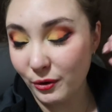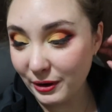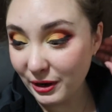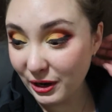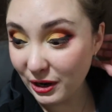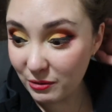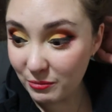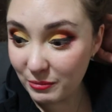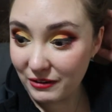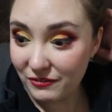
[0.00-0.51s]
going
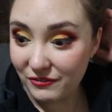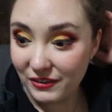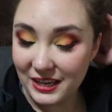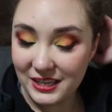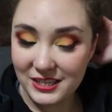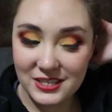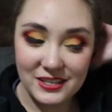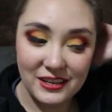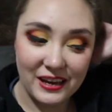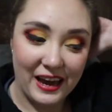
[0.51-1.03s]
on on my
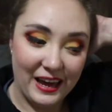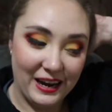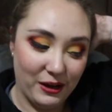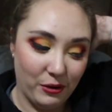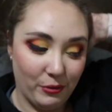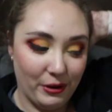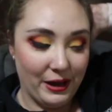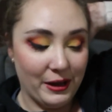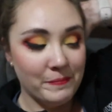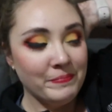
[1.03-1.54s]
face.
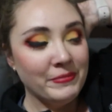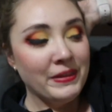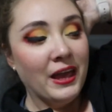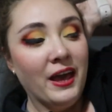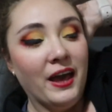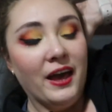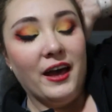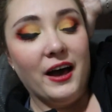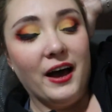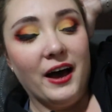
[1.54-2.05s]
Anyway,
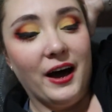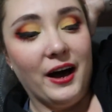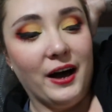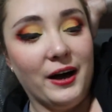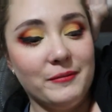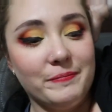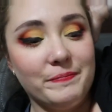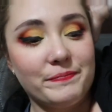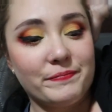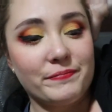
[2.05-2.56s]

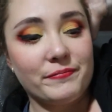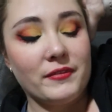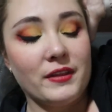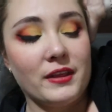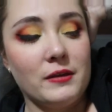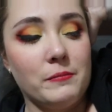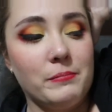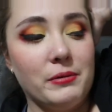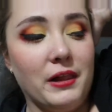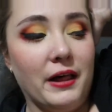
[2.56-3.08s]
um,
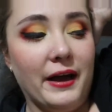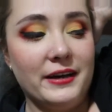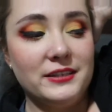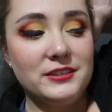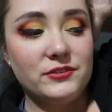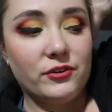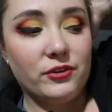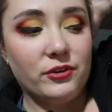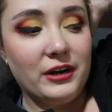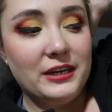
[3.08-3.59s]

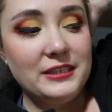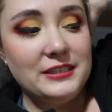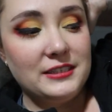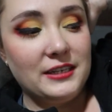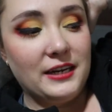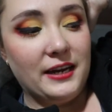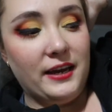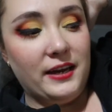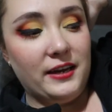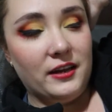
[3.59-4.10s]
plans for the rest
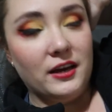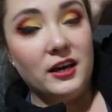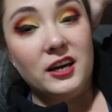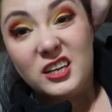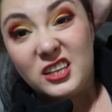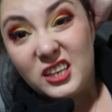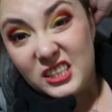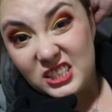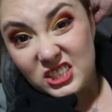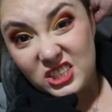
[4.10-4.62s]
of the night
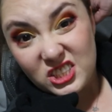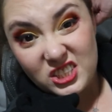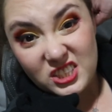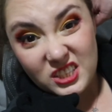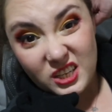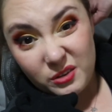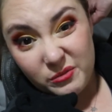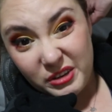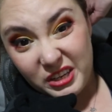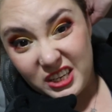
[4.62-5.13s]
is just
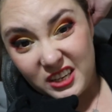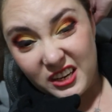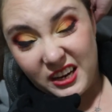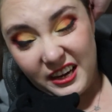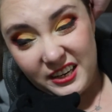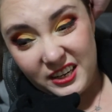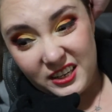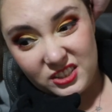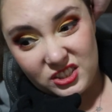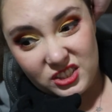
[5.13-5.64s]
going to be to
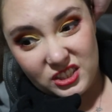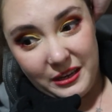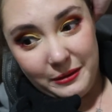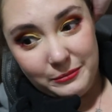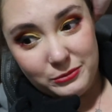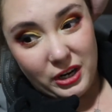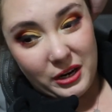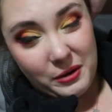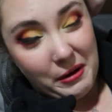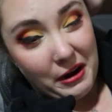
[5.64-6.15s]
kind of
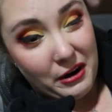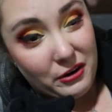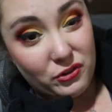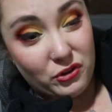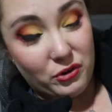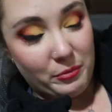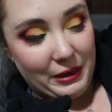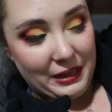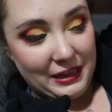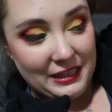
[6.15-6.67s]
keep trying to power
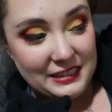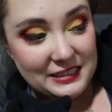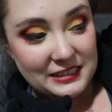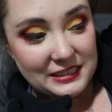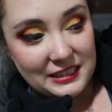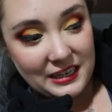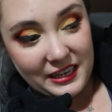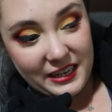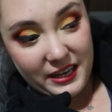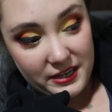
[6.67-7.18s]
through my
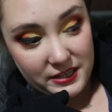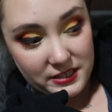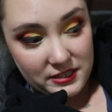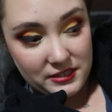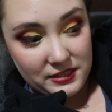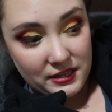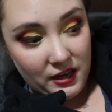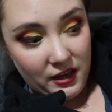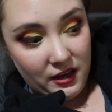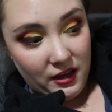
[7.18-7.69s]
list, I
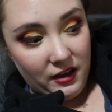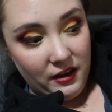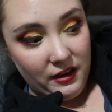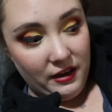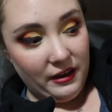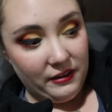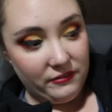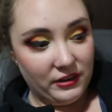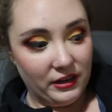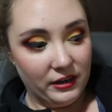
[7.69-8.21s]
guess.
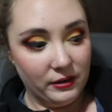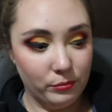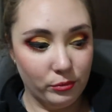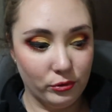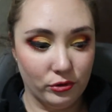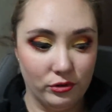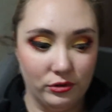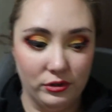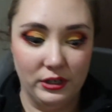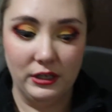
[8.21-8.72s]
I've done
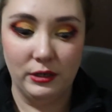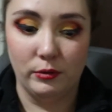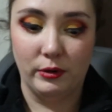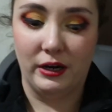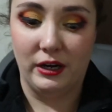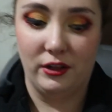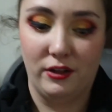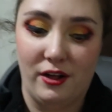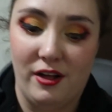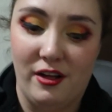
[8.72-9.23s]
pretty
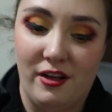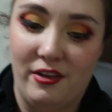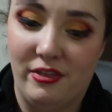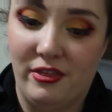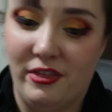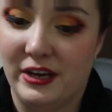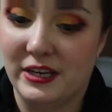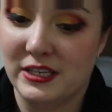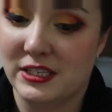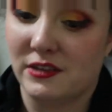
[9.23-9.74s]
well
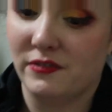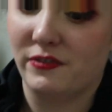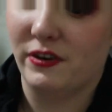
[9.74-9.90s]
thus